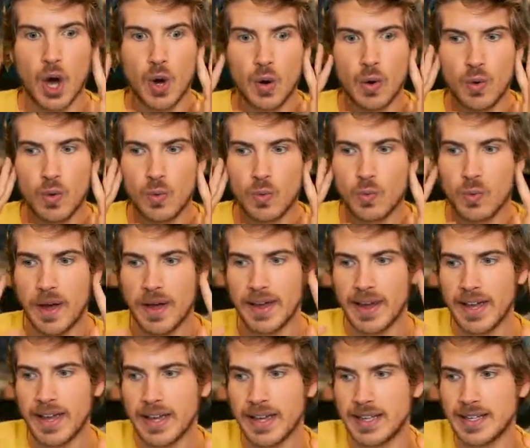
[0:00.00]
oh,
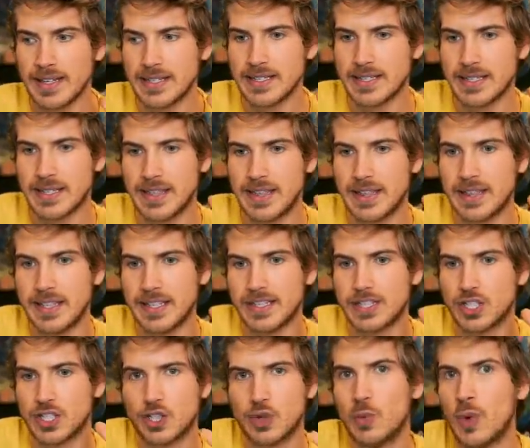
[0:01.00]
what is
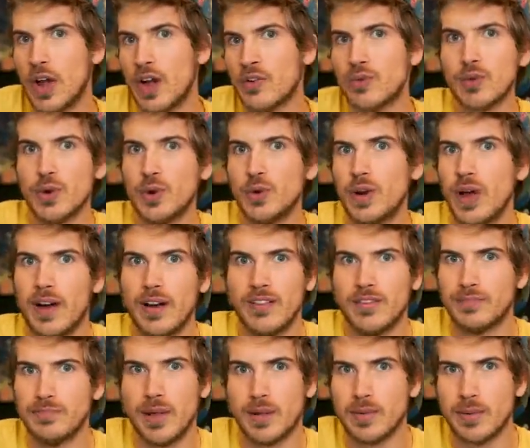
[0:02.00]
this square root
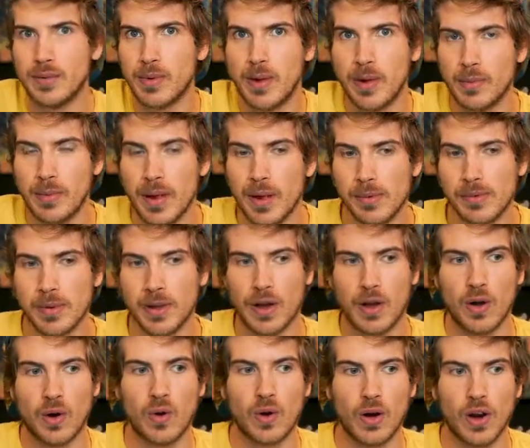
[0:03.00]
of blah blah blah blah
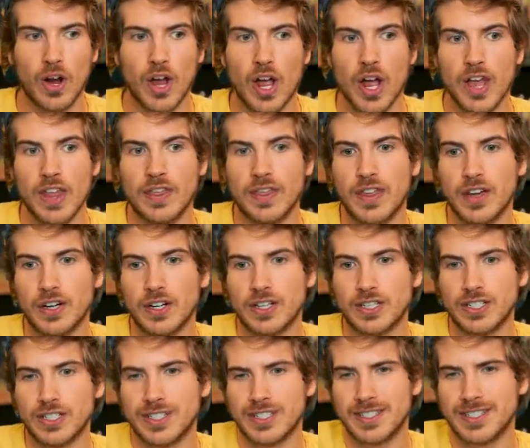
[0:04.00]
blah, or
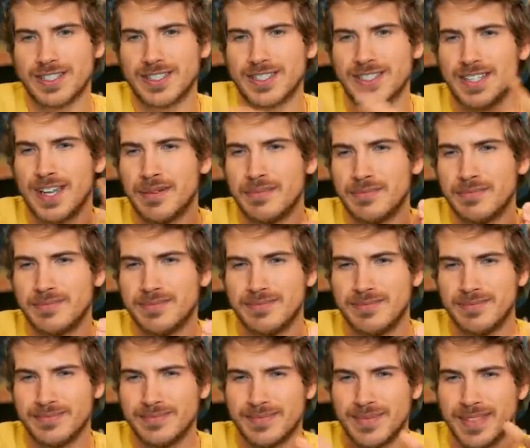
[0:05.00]
there's
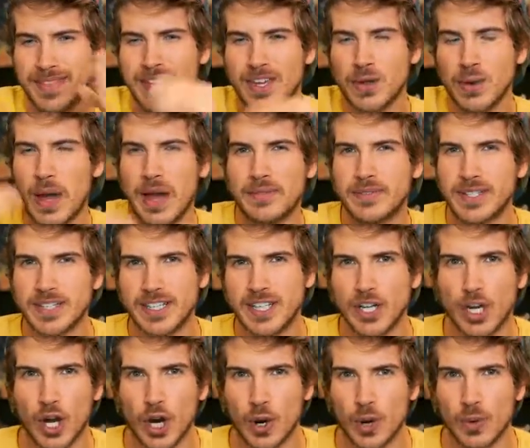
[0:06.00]
something you have to
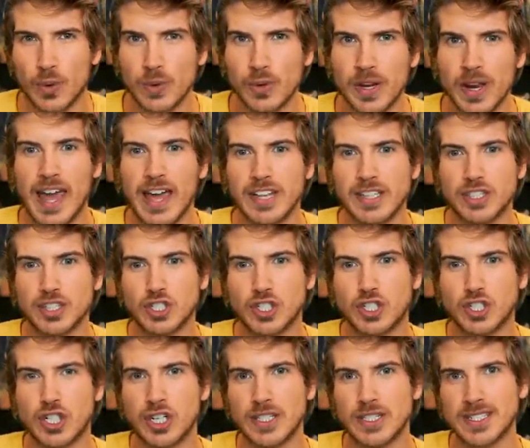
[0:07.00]
decode. It's
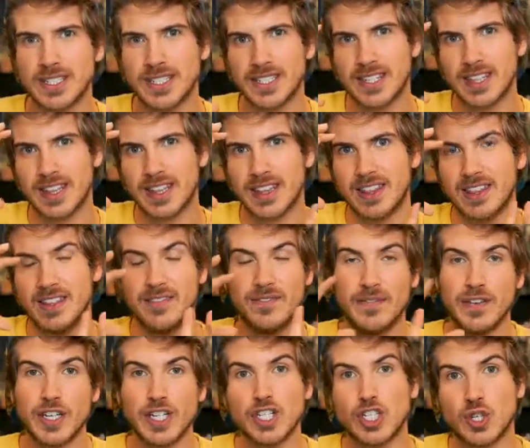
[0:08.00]
just the
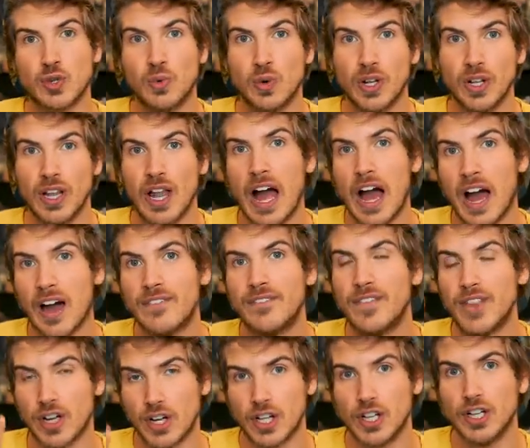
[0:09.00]
visual of
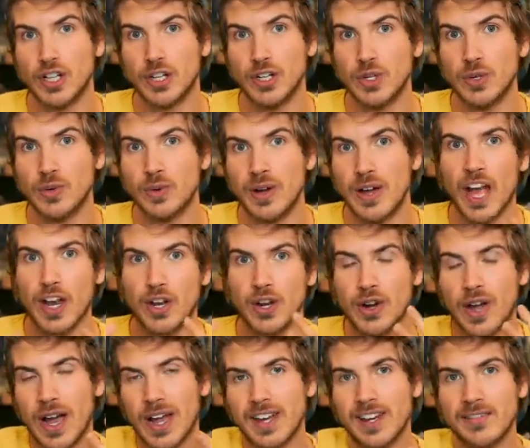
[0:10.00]
the clue, and
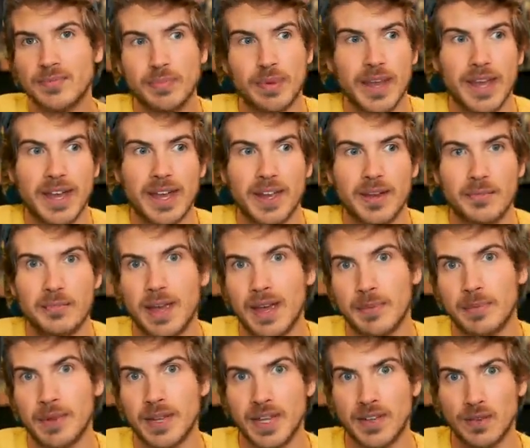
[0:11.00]
you're kind of playing
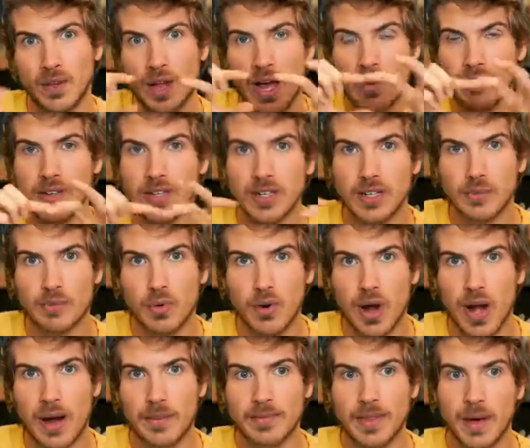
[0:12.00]
make-believe. You'll have a little
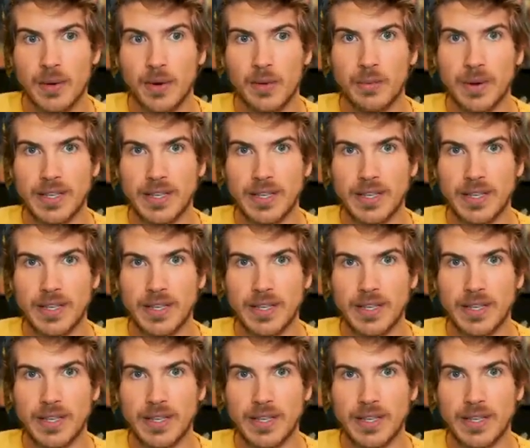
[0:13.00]
prompt that will